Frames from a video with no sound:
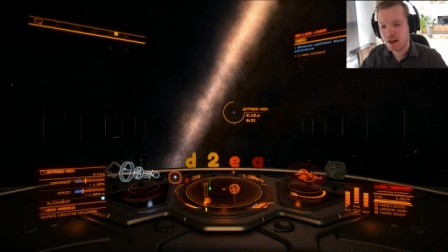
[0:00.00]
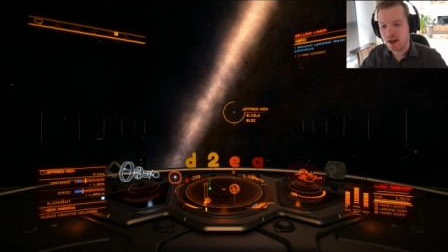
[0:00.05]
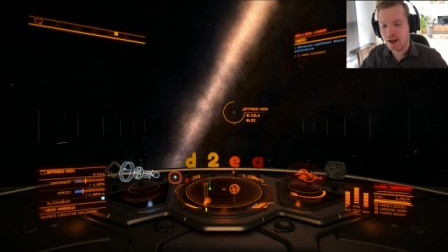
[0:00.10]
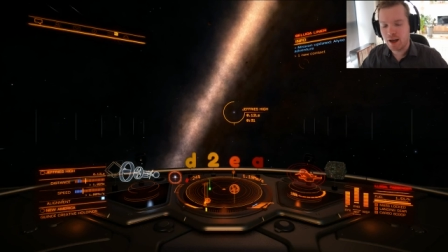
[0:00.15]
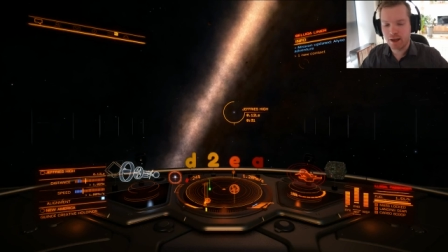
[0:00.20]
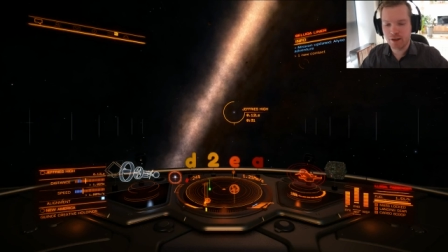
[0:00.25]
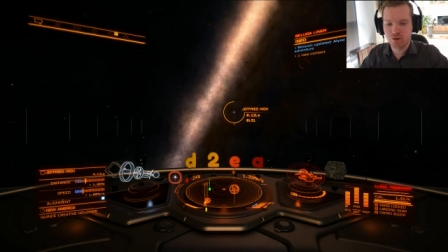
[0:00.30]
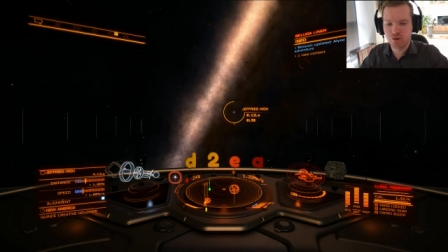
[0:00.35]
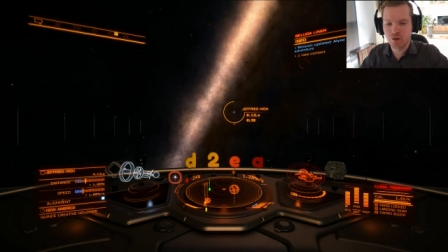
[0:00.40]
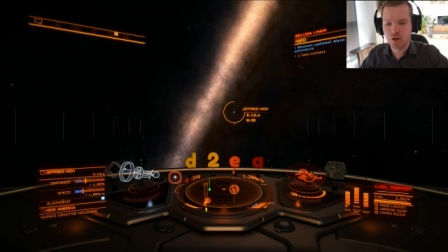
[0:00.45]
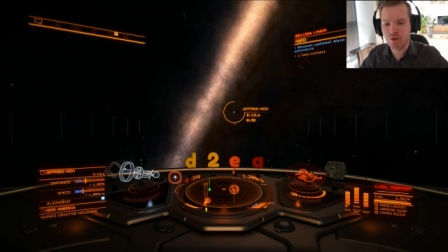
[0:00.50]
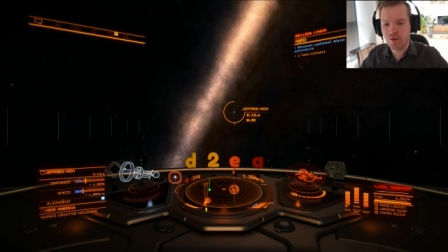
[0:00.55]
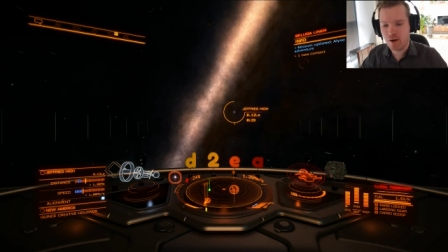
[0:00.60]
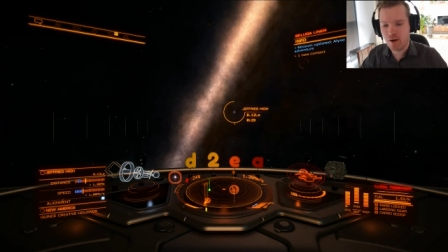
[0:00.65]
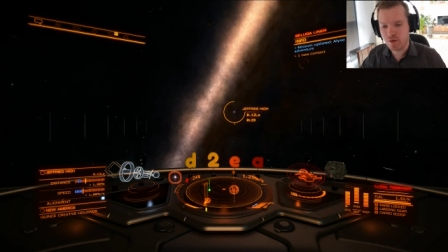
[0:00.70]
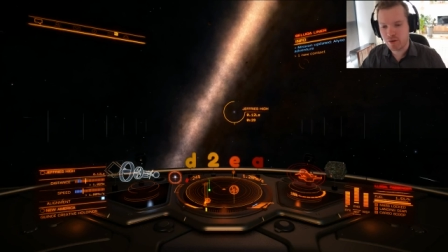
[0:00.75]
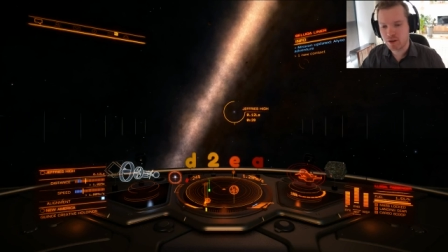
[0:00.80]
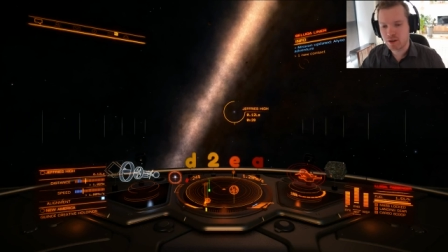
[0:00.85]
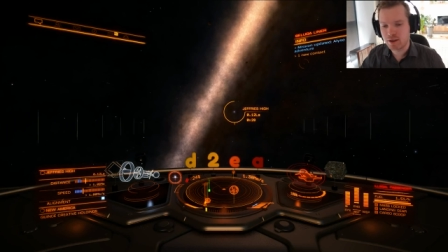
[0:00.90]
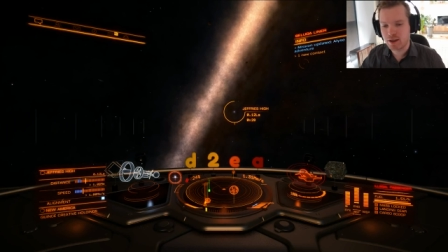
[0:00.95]
and turn
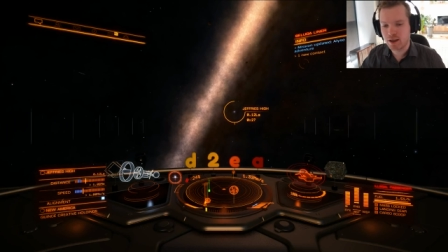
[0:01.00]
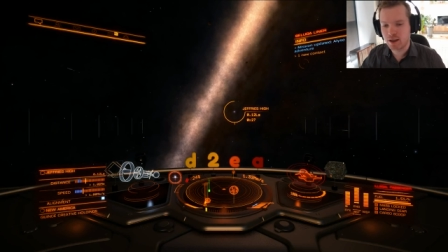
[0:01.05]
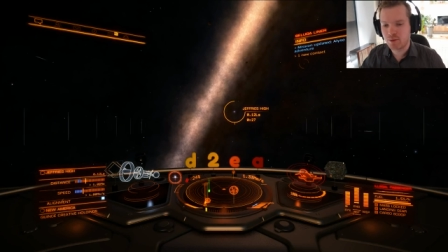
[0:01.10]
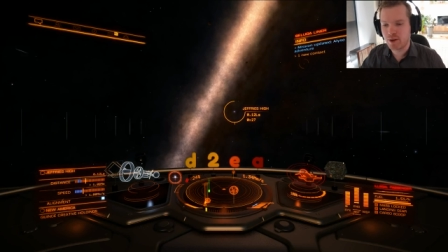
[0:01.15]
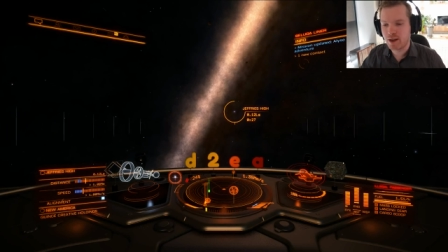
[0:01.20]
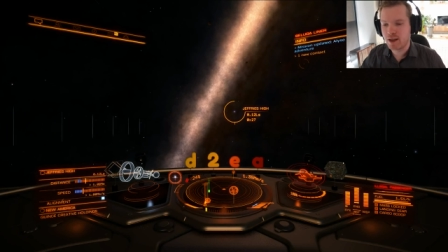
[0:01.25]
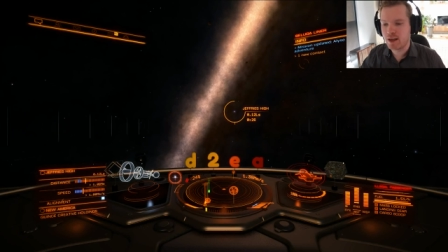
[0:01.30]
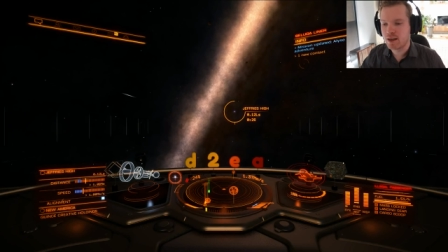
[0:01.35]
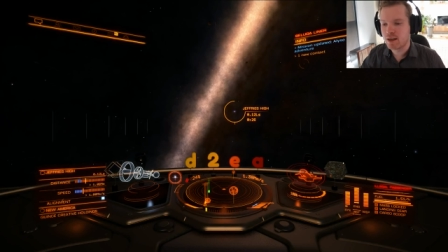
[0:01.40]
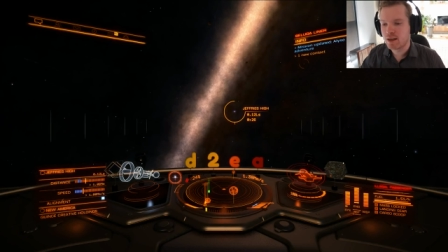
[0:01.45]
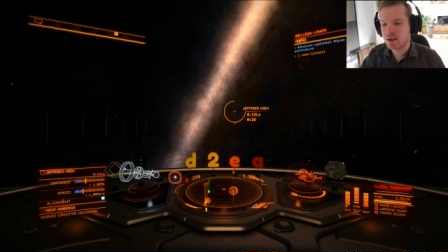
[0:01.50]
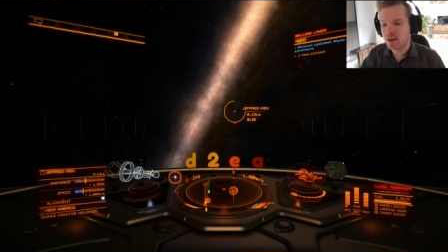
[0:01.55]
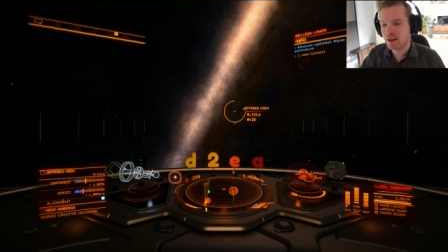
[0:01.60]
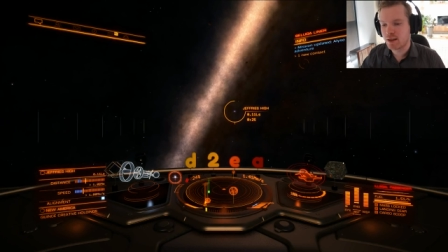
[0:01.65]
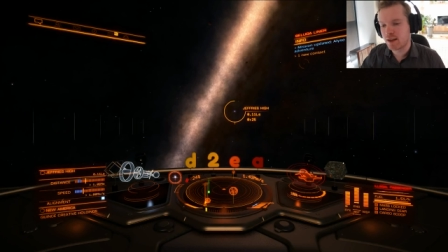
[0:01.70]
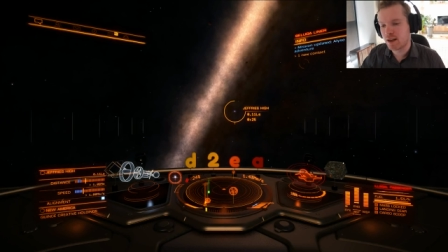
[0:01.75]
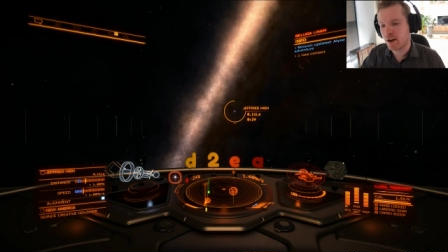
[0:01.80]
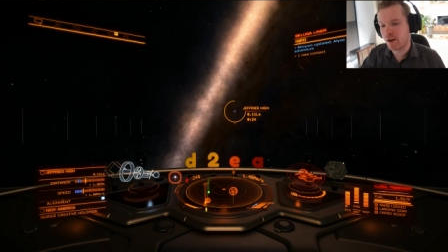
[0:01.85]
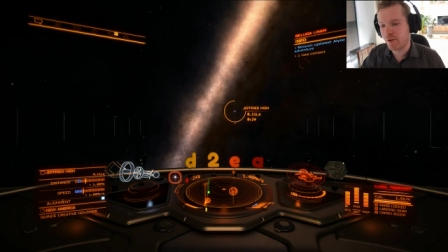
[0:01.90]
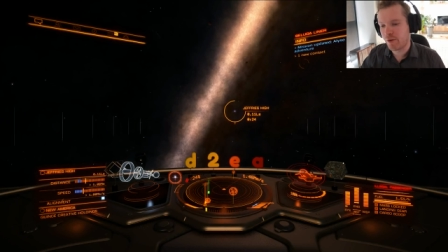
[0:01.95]
around, get away,
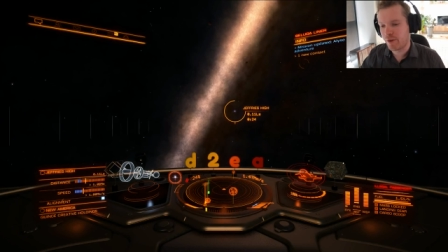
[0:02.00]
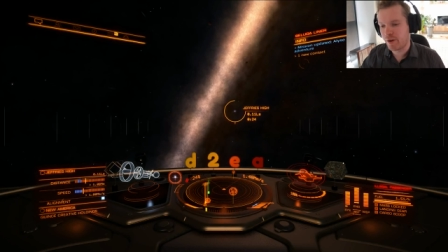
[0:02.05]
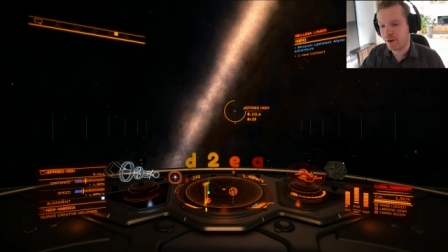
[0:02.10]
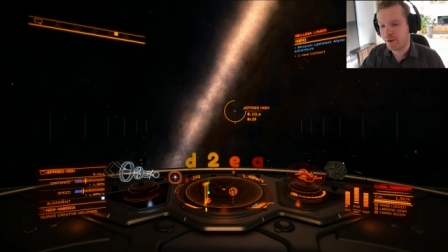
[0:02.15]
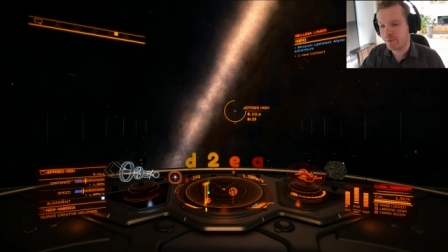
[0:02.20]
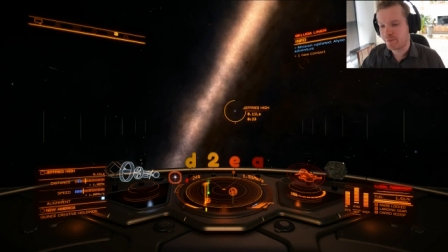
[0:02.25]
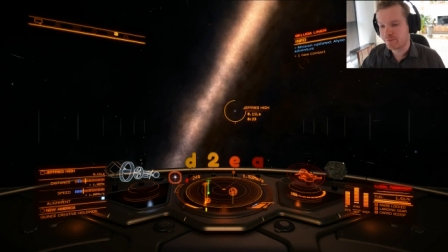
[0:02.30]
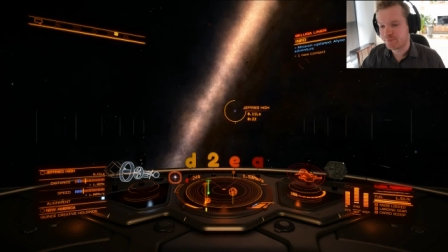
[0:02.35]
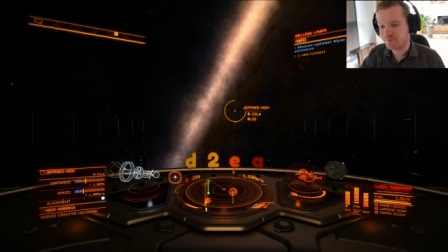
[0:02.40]
get out of there.